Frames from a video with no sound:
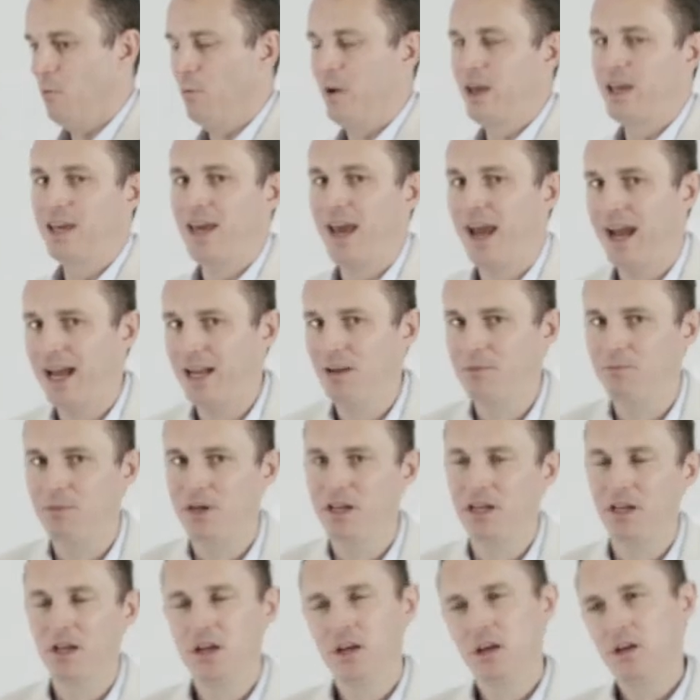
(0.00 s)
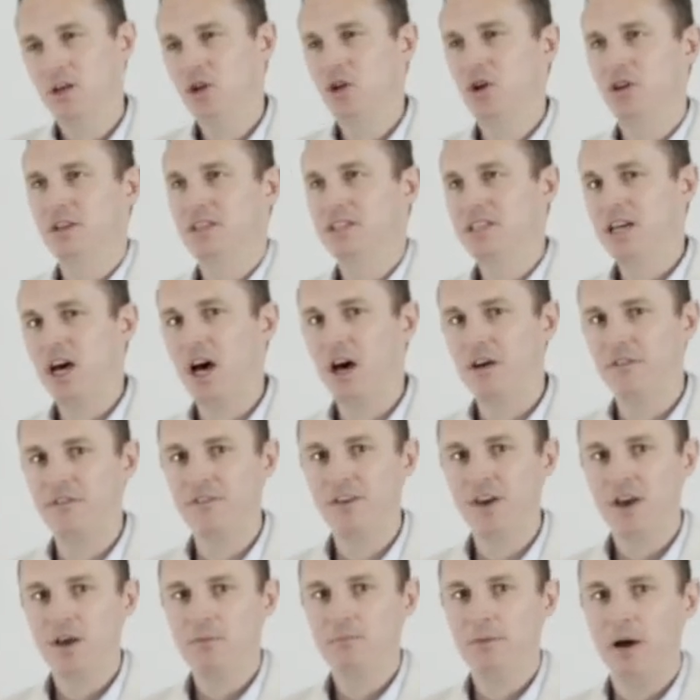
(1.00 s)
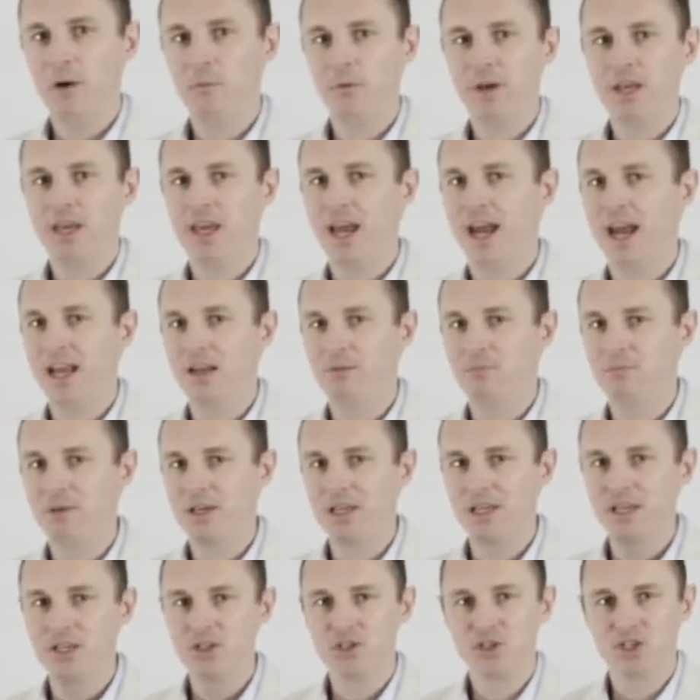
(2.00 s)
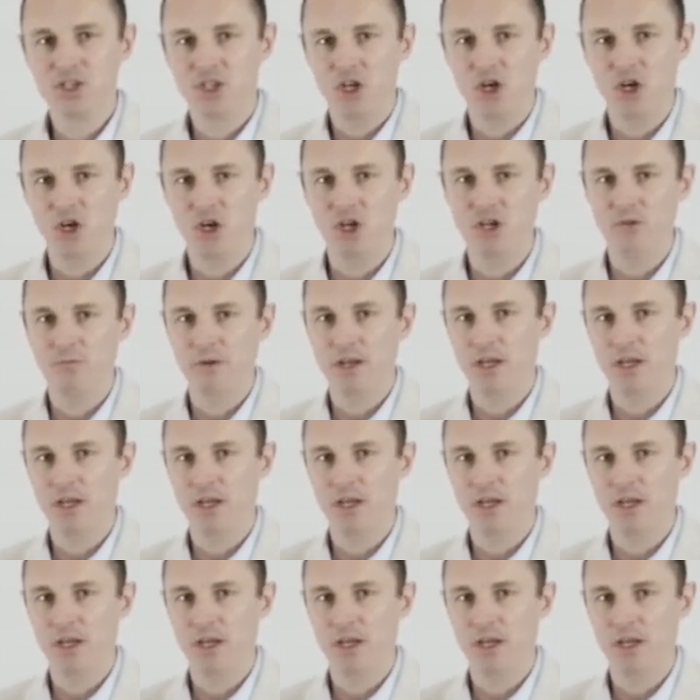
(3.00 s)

we can be not tough but we can be stern,